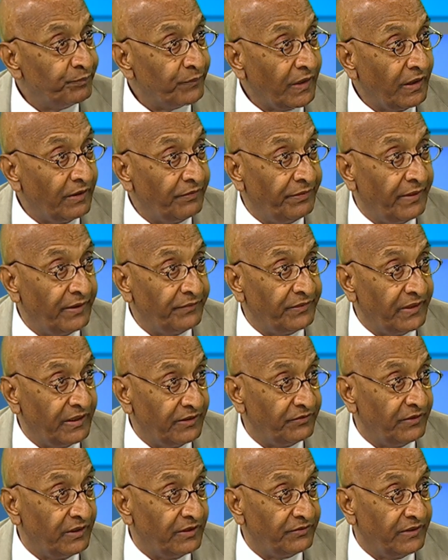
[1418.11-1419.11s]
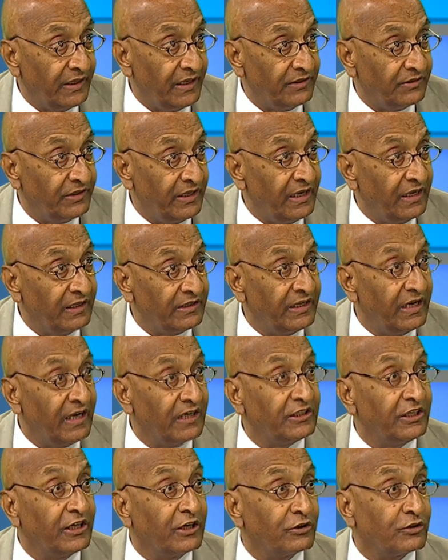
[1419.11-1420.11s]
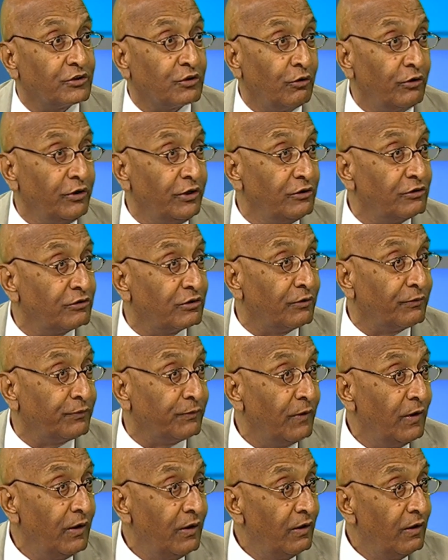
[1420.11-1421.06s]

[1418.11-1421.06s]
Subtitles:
they are the custodians of